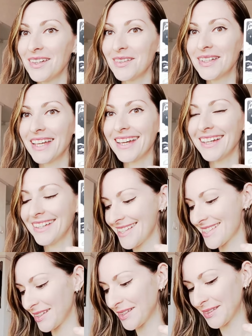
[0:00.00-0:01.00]
Okay,
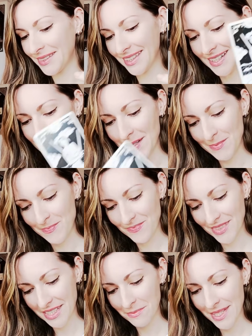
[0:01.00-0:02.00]
so um,
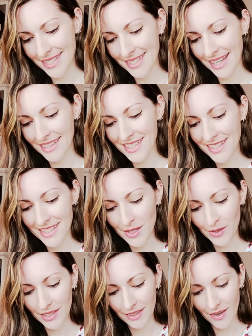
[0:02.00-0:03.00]
give me a second to see
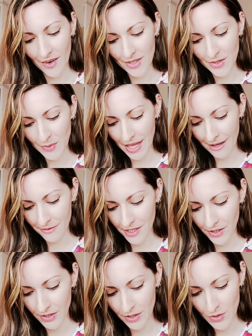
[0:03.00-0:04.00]
all the cards. we have
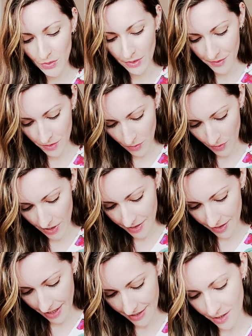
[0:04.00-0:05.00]
here the Two of
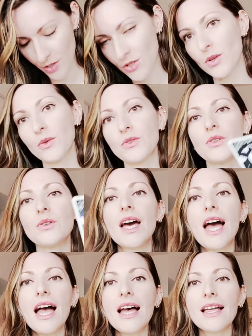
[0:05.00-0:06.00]
Swords, as I showed you,
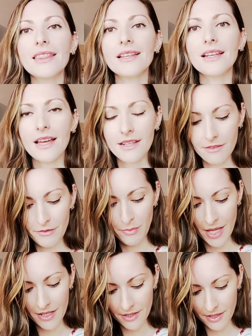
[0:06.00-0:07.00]
the Knight of
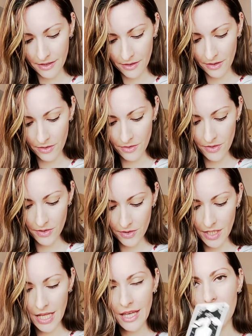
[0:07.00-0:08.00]

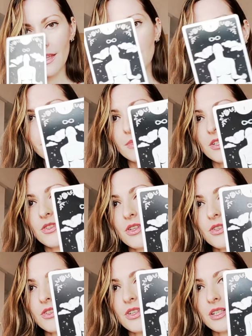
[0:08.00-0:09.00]
Pentacles, the
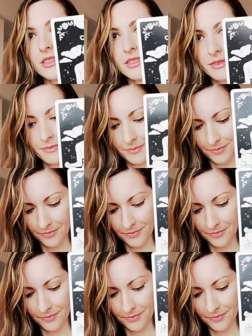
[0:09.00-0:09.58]
Magician,